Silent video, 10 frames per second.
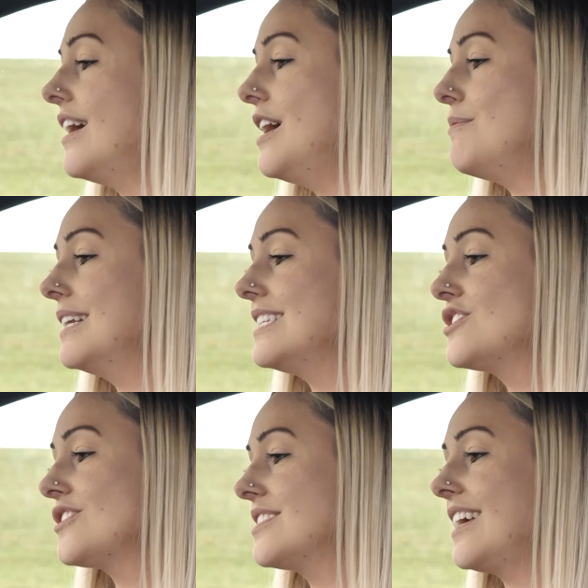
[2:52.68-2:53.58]
and it's
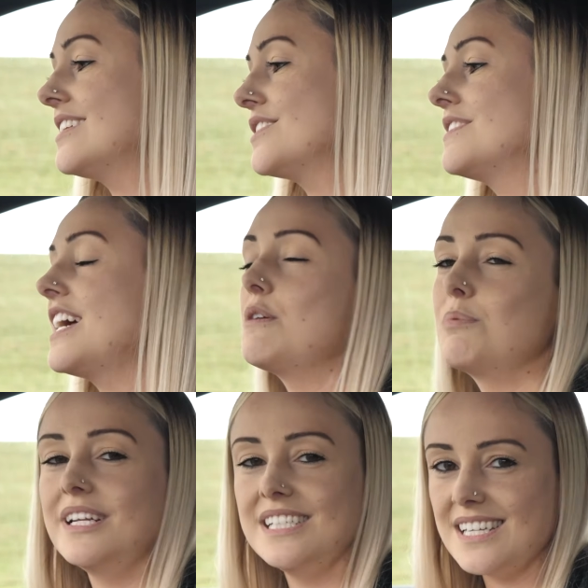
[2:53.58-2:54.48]
just a case of
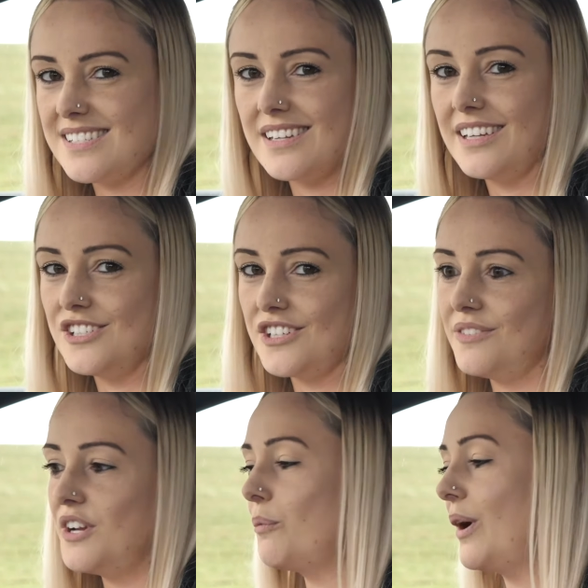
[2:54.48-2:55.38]
typing in your
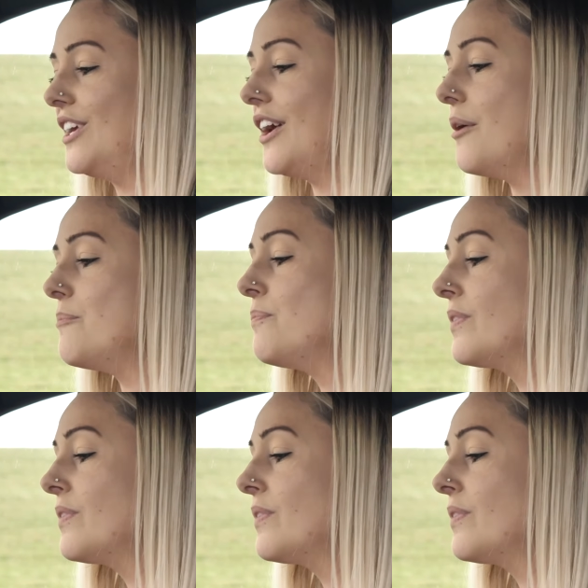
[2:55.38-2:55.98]
destination and away you go.